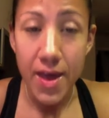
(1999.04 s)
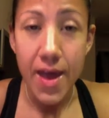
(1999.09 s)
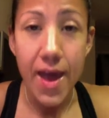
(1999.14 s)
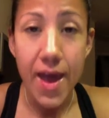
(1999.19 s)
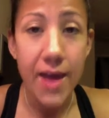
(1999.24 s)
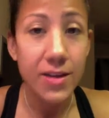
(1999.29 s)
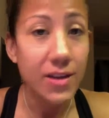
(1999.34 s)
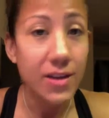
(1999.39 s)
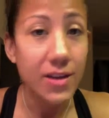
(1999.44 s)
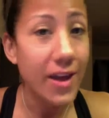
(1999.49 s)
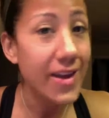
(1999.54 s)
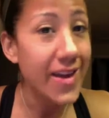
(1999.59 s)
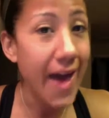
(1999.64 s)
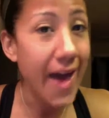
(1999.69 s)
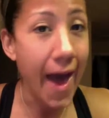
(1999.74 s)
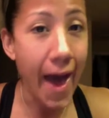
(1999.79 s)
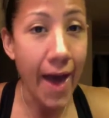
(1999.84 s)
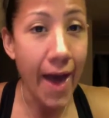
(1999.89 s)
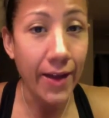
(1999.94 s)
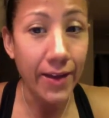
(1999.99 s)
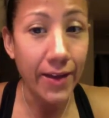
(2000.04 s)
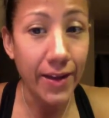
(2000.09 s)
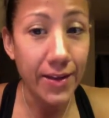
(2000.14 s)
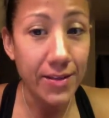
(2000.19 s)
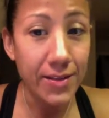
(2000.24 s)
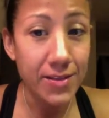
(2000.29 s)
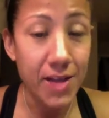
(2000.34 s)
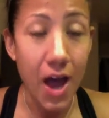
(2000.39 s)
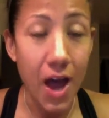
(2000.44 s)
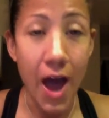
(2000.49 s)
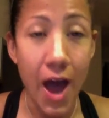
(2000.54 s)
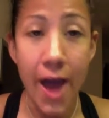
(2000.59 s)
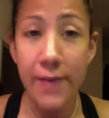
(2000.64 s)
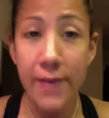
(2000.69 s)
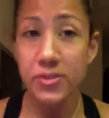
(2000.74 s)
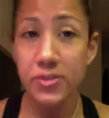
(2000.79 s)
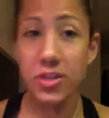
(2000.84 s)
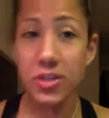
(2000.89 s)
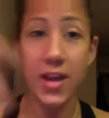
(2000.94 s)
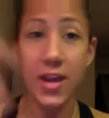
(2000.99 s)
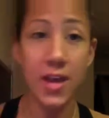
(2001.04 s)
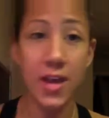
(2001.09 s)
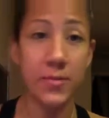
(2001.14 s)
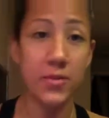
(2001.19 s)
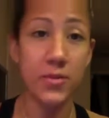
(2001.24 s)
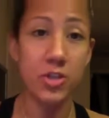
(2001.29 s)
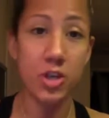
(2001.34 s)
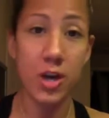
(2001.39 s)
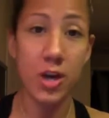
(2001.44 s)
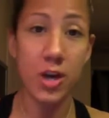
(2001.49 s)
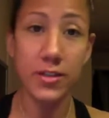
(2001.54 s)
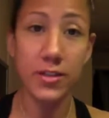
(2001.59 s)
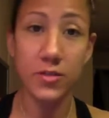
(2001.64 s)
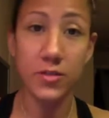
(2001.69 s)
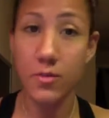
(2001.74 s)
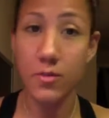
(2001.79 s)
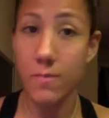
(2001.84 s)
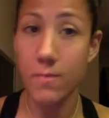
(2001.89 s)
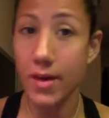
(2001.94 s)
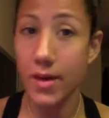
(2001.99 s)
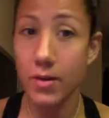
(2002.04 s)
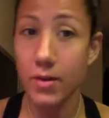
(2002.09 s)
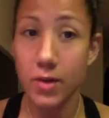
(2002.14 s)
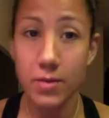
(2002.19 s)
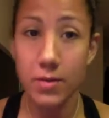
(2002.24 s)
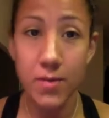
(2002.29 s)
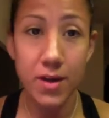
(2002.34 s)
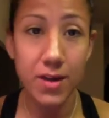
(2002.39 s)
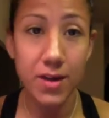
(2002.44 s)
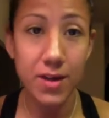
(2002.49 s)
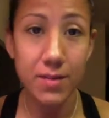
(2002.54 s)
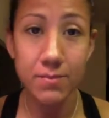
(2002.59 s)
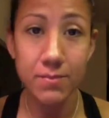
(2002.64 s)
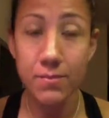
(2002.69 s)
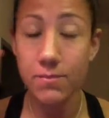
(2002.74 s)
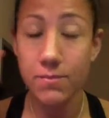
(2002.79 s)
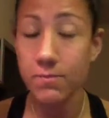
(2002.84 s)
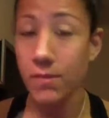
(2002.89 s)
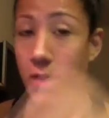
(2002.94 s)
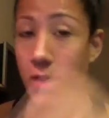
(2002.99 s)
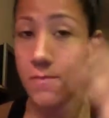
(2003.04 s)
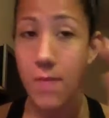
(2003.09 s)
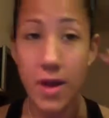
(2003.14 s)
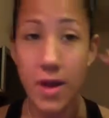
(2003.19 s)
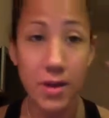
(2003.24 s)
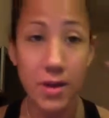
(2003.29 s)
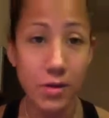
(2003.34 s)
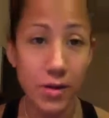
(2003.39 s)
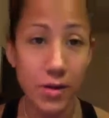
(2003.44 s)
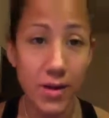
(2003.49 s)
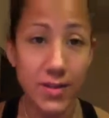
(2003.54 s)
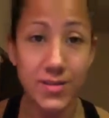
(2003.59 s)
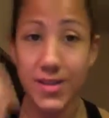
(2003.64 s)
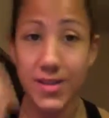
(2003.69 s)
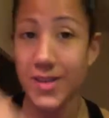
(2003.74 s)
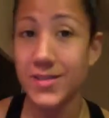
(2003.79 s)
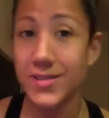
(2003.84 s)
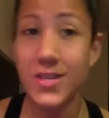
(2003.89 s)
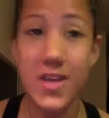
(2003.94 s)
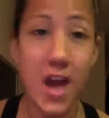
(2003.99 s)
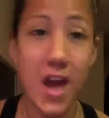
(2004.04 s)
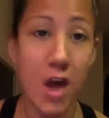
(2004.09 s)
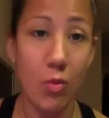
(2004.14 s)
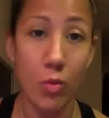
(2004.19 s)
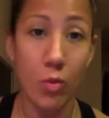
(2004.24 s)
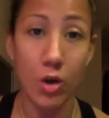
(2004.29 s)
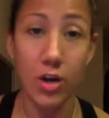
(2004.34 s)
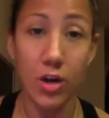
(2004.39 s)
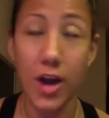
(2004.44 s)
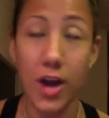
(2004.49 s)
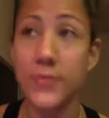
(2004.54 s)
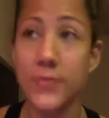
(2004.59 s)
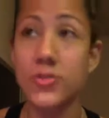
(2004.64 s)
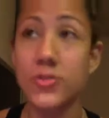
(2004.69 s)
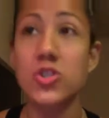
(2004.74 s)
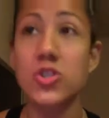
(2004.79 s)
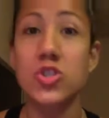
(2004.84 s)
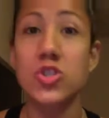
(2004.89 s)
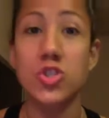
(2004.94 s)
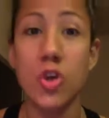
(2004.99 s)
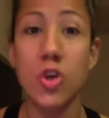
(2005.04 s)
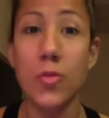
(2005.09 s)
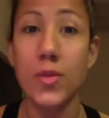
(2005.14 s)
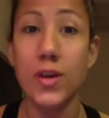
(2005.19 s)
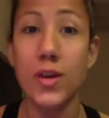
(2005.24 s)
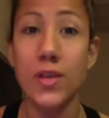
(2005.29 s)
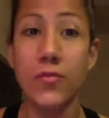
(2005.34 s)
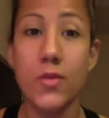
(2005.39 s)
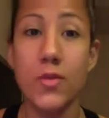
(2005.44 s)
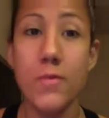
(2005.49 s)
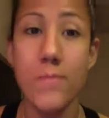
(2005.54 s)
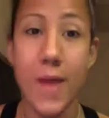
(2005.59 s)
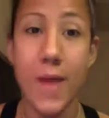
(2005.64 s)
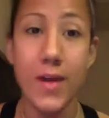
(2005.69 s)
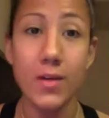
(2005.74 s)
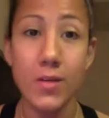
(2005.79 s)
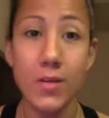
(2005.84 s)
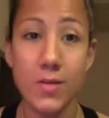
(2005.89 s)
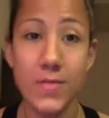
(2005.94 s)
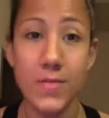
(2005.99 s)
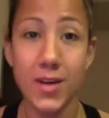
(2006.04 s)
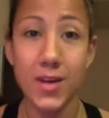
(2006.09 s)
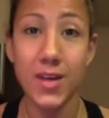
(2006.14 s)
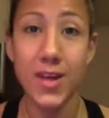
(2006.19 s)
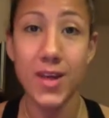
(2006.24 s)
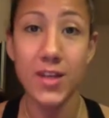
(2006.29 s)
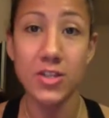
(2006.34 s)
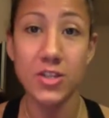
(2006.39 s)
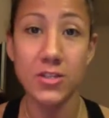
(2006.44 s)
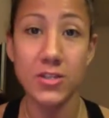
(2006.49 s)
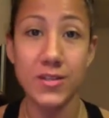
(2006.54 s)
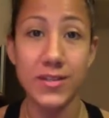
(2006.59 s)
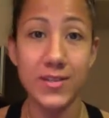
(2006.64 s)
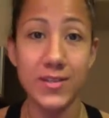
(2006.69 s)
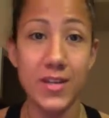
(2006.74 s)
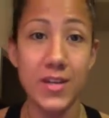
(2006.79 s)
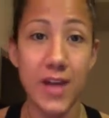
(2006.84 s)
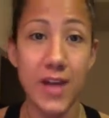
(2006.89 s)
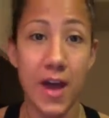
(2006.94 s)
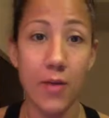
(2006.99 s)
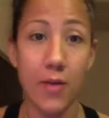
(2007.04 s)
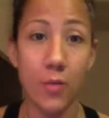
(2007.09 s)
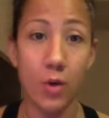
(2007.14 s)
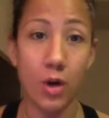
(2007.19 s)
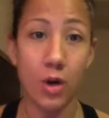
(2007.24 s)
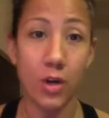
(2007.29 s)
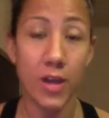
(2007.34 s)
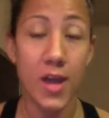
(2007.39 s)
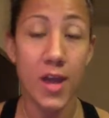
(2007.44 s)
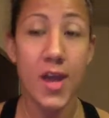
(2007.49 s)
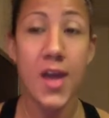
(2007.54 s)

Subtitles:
And like Alex, I was on Imitrex for my migraines. It did not work. I was on so many different migraine medications that did not work.